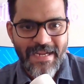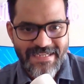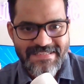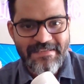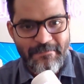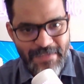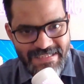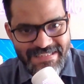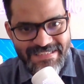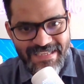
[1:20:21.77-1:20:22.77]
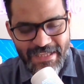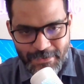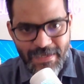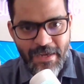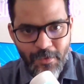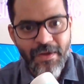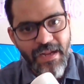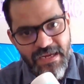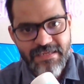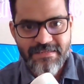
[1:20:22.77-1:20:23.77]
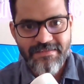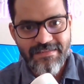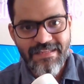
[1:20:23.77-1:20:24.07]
practice a bit i thought i could write